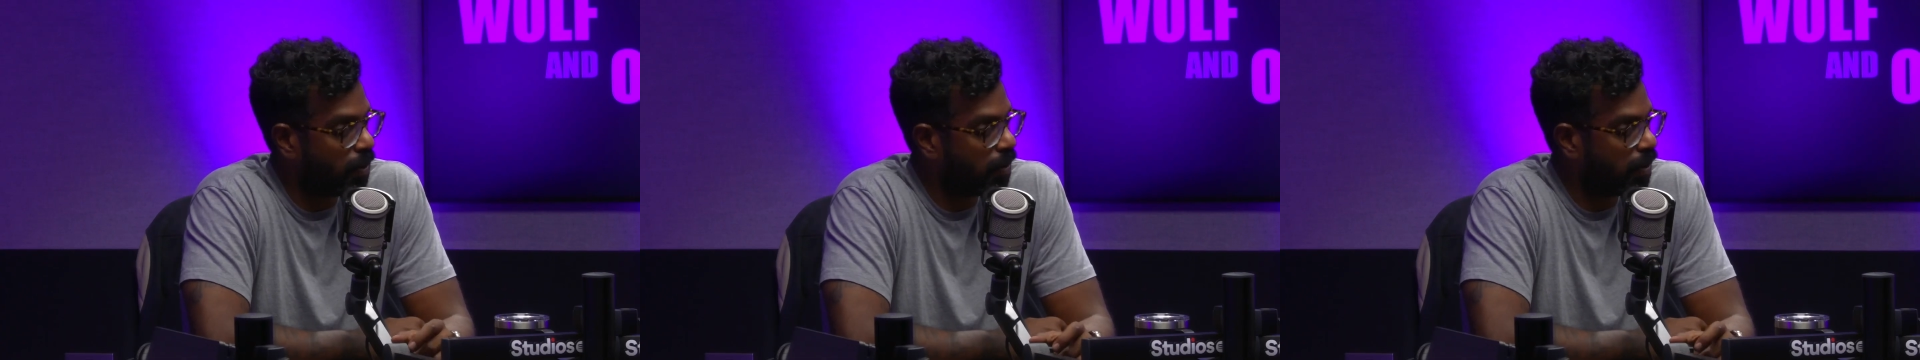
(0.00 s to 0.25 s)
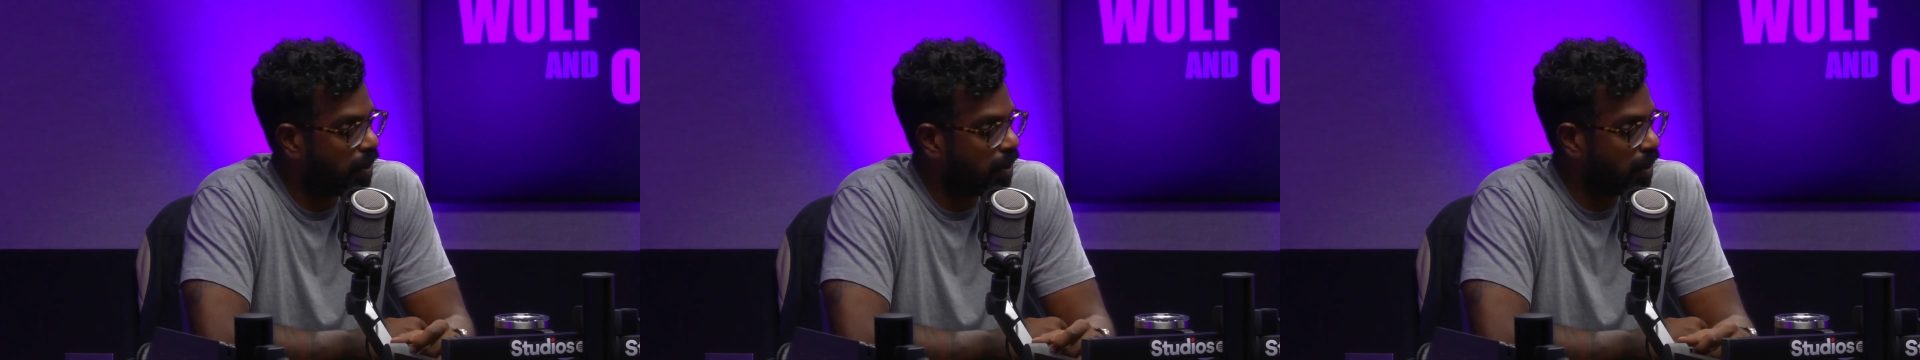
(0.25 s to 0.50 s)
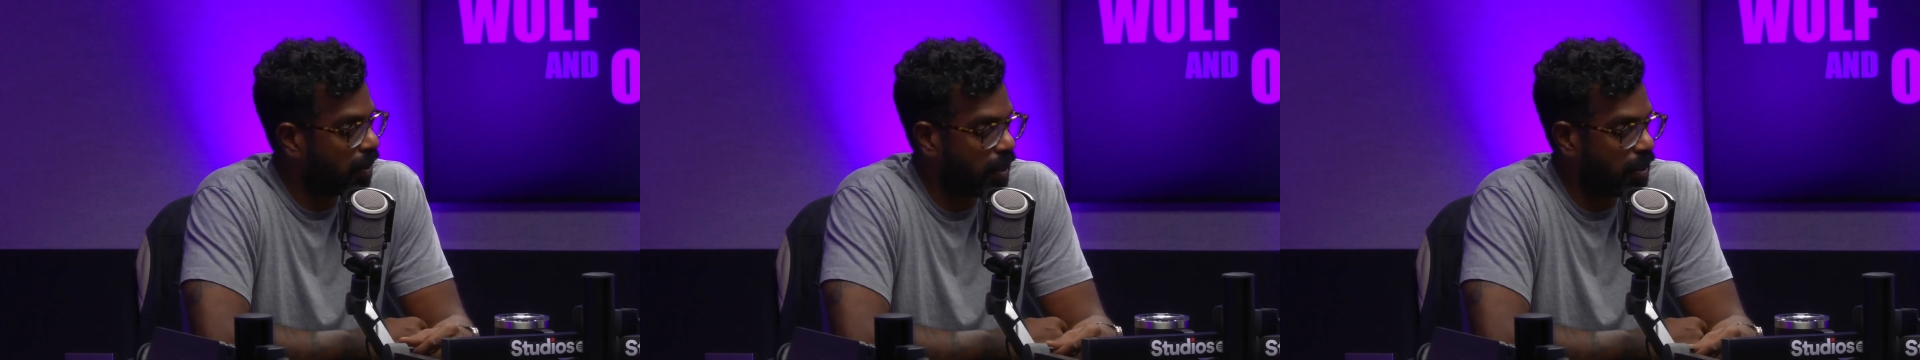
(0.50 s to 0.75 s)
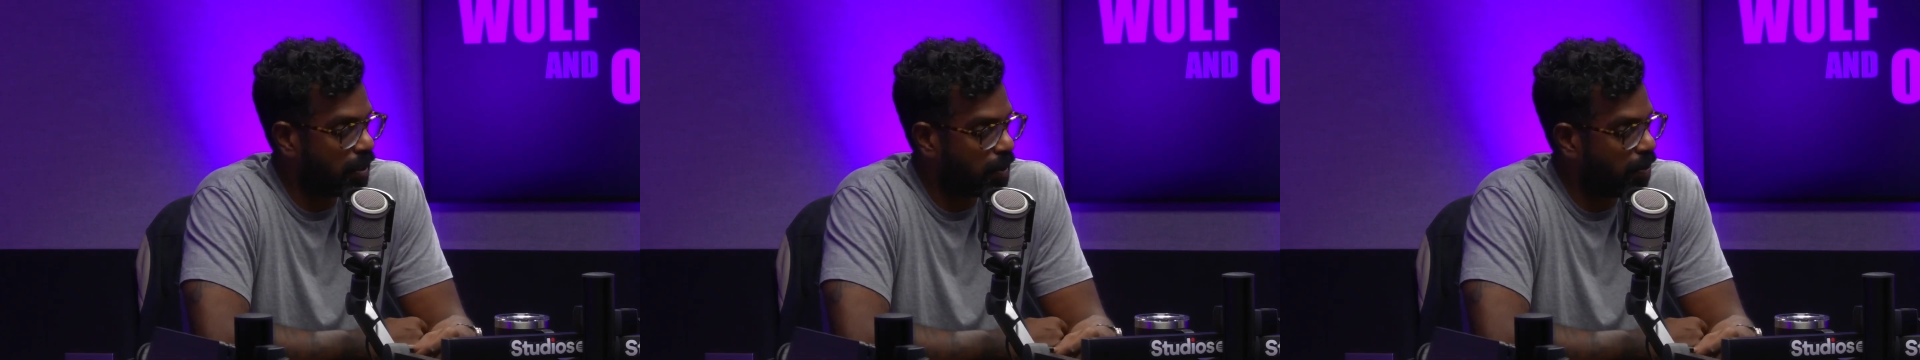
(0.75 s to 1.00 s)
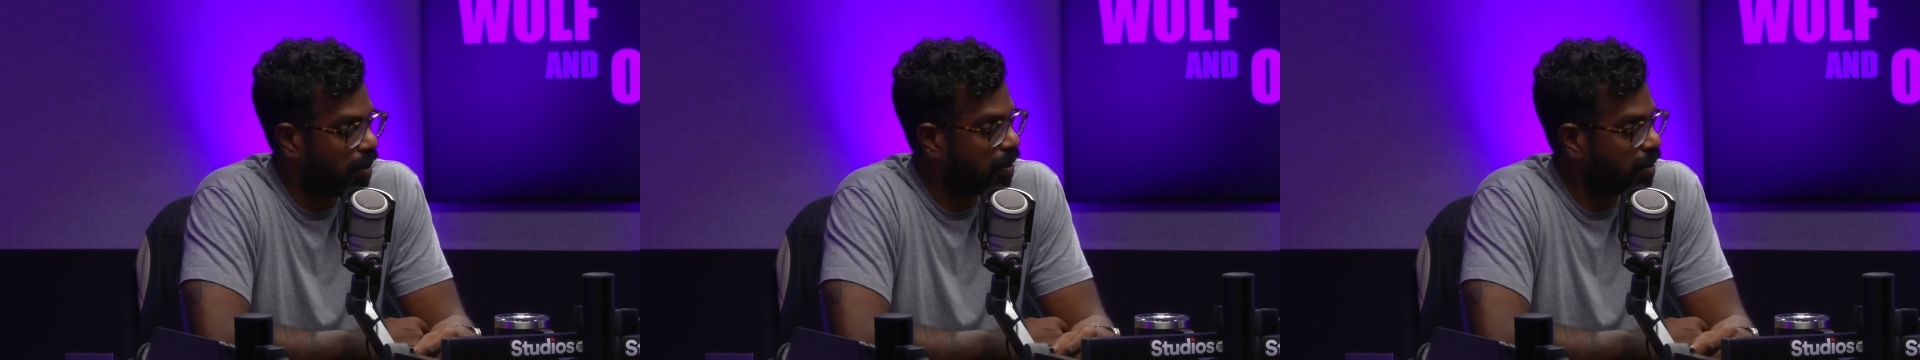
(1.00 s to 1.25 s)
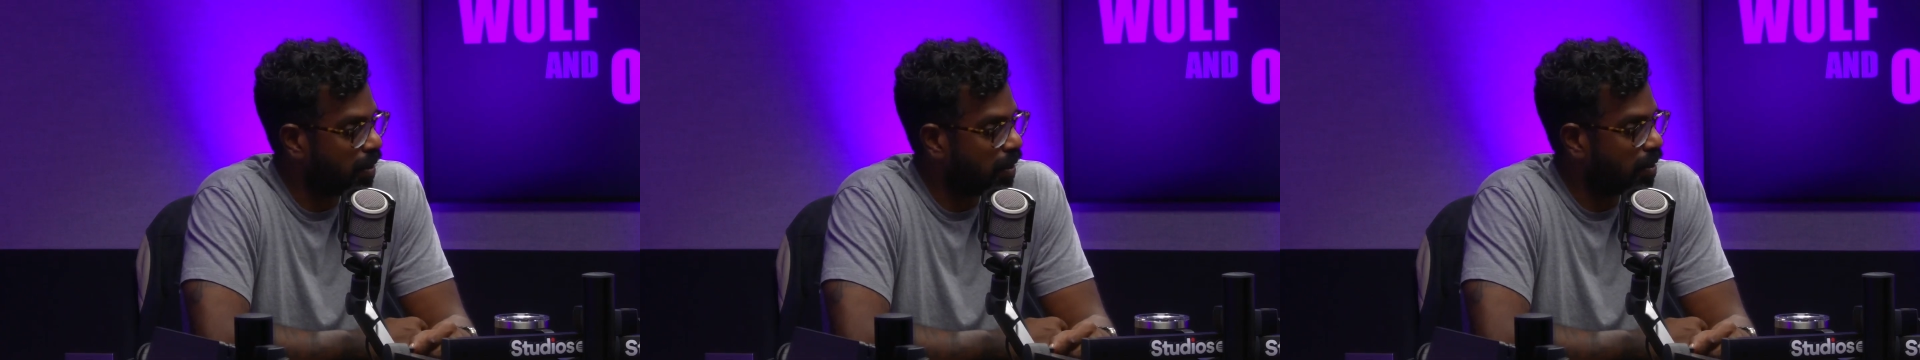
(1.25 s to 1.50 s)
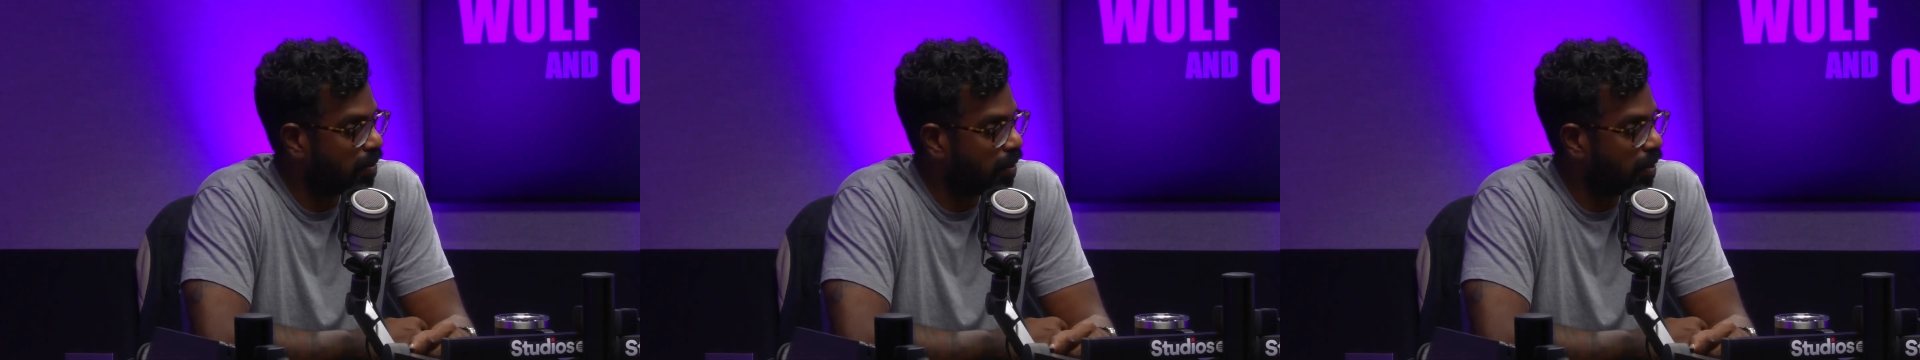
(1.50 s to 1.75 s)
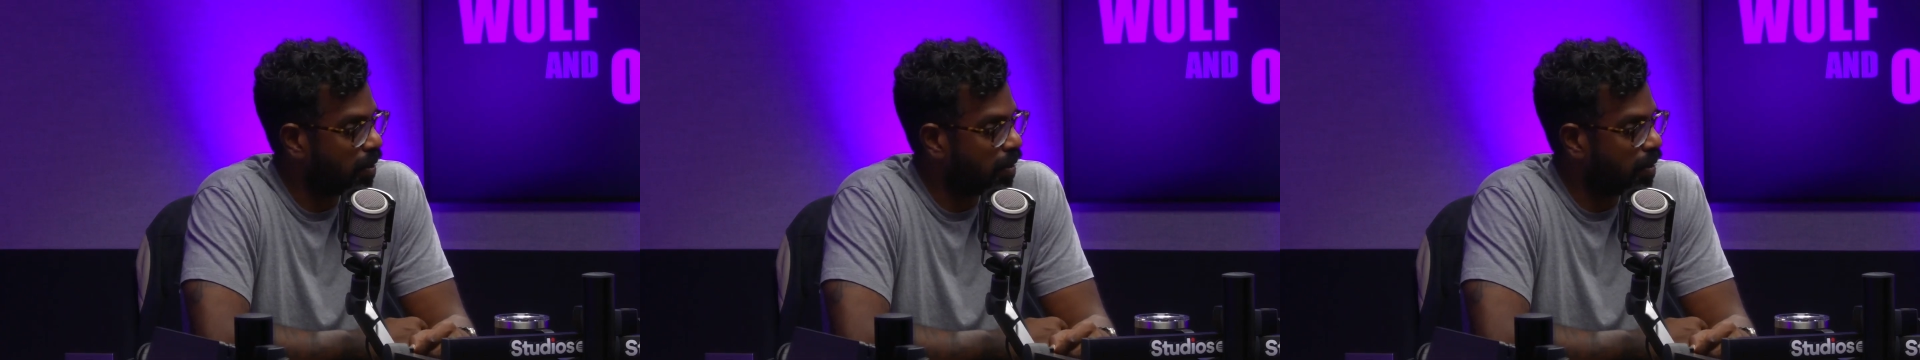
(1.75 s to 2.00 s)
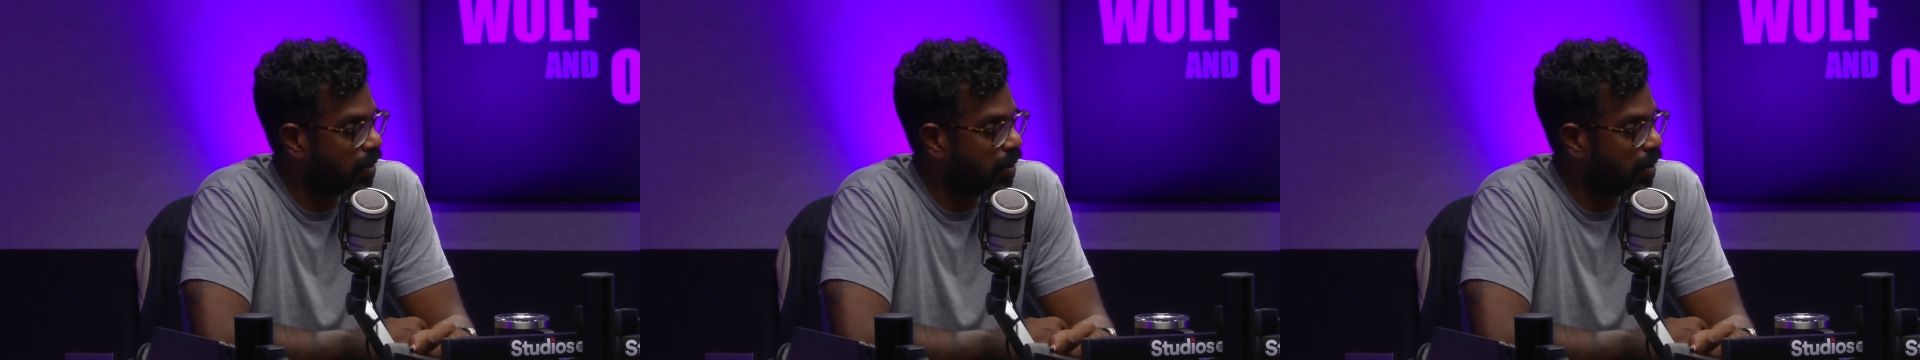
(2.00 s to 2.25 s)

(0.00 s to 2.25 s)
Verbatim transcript: all, can I just apologise for?